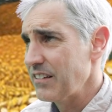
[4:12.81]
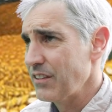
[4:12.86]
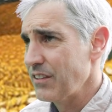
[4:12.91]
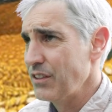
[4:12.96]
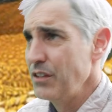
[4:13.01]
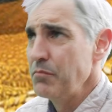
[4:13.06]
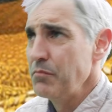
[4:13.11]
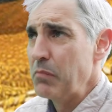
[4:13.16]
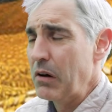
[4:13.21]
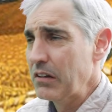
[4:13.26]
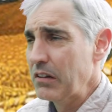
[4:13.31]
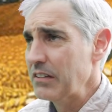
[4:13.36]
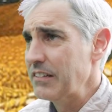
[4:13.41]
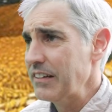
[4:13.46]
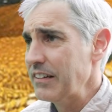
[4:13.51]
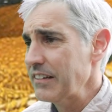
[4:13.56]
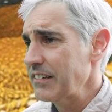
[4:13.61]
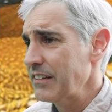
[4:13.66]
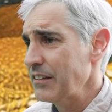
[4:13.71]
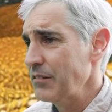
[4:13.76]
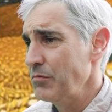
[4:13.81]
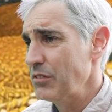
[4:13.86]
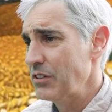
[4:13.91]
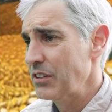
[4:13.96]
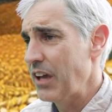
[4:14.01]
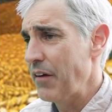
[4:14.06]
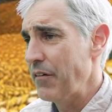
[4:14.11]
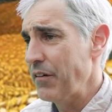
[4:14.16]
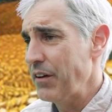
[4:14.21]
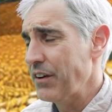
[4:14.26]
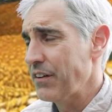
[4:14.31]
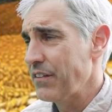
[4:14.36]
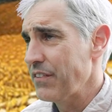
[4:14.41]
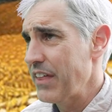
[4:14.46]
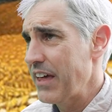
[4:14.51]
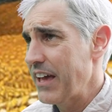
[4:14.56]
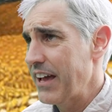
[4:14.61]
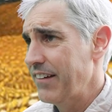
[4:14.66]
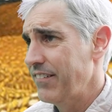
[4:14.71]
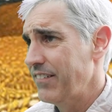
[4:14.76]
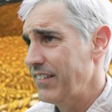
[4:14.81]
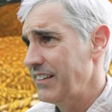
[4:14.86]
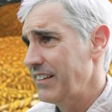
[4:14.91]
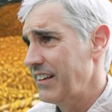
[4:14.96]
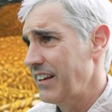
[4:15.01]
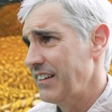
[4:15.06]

the politics that was going on there